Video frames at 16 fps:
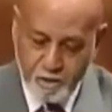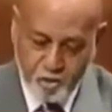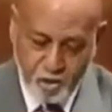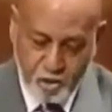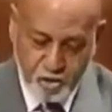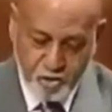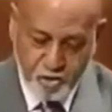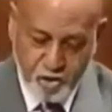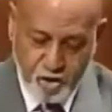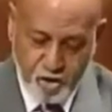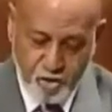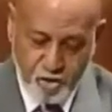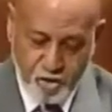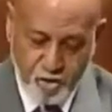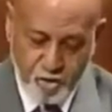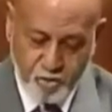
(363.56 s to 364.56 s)

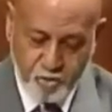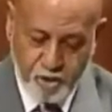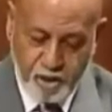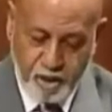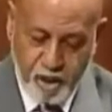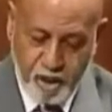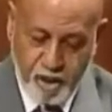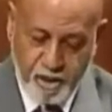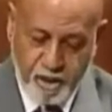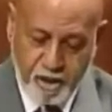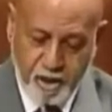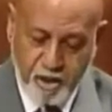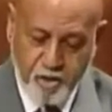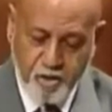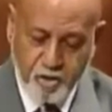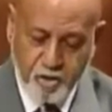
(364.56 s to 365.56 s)
concern regarding
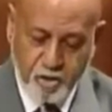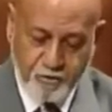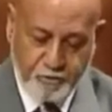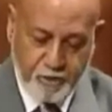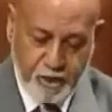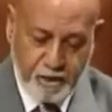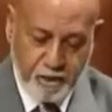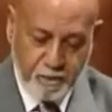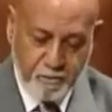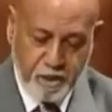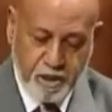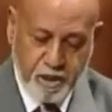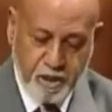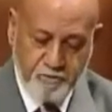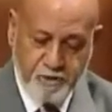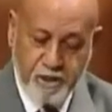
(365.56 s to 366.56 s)
issues affecting
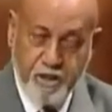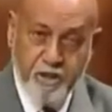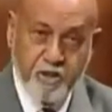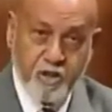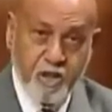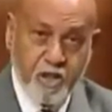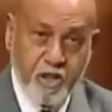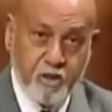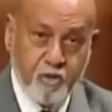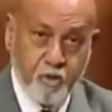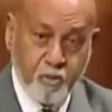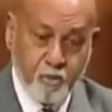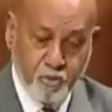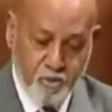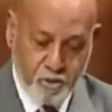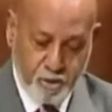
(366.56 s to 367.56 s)
many of these end
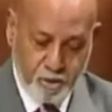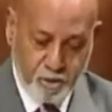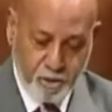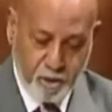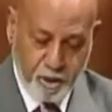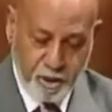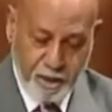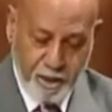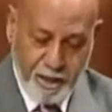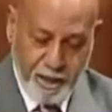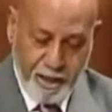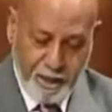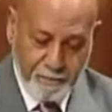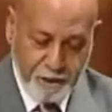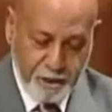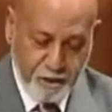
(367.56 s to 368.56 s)
users,
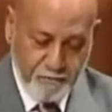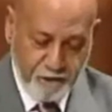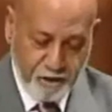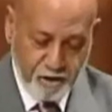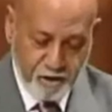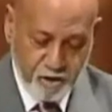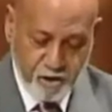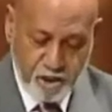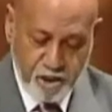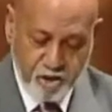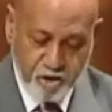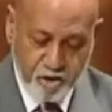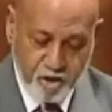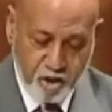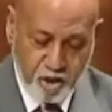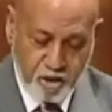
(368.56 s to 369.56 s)
I believe that this
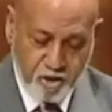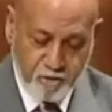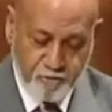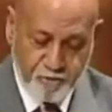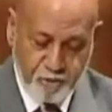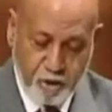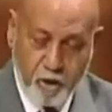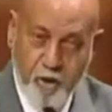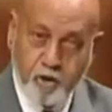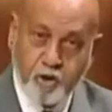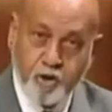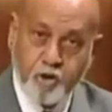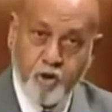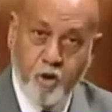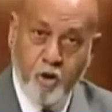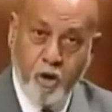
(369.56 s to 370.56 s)
legislation falls
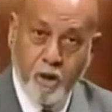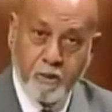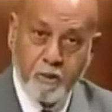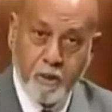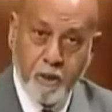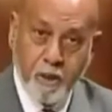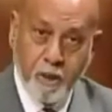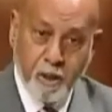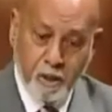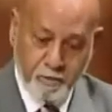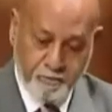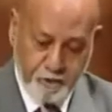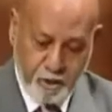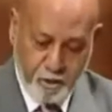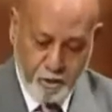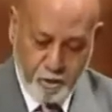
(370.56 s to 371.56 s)
short of
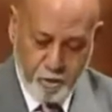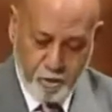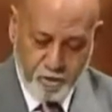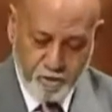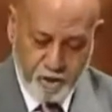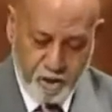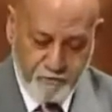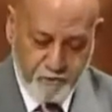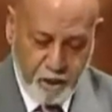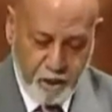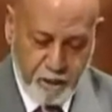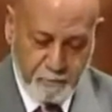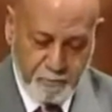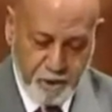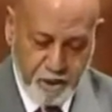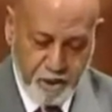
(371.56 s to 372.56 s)
the goals of
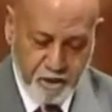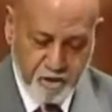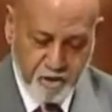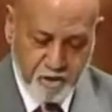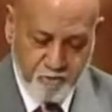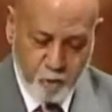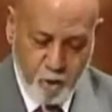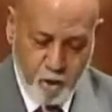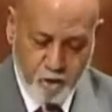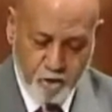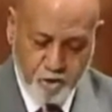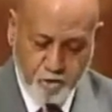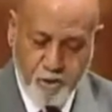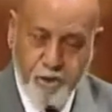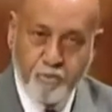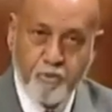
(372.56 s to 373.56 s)
comprehensive Wall
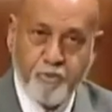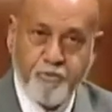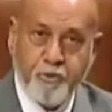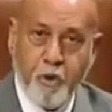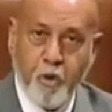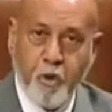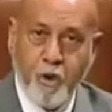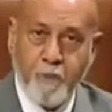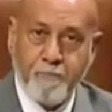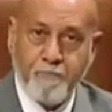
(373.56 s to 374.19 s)
Street reform